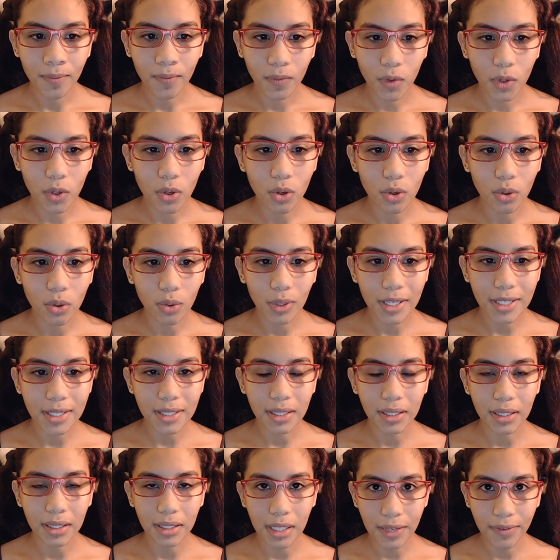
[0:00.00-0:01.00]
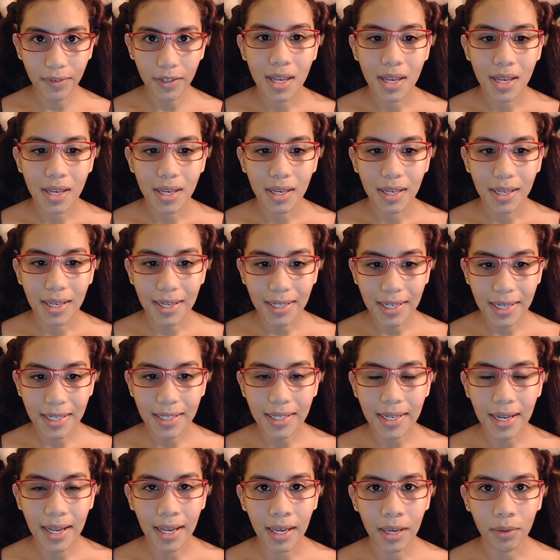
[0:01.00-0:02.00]
who is living in a
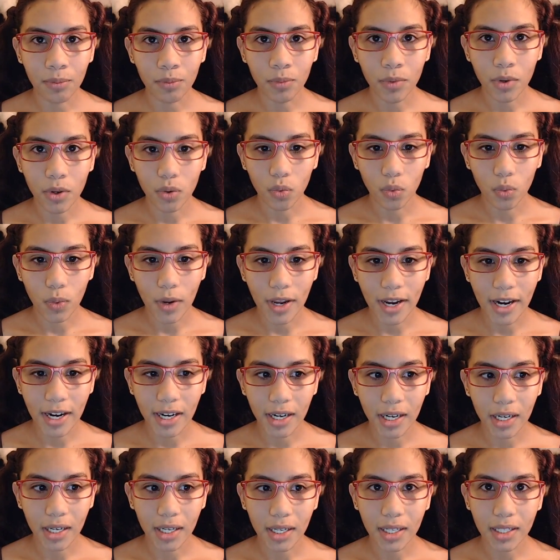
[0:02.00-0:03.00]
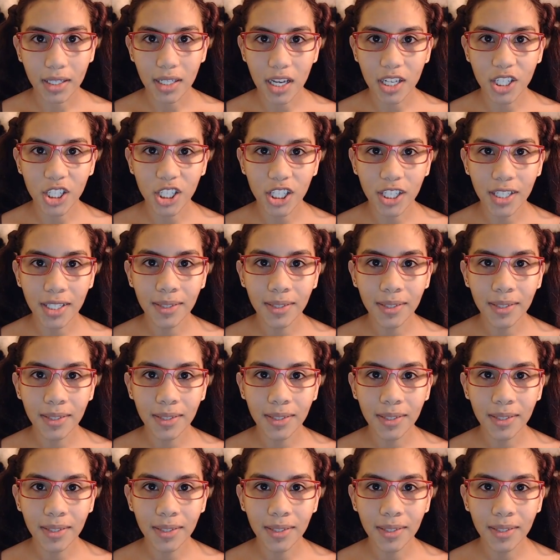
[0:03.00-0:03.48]
time where touching,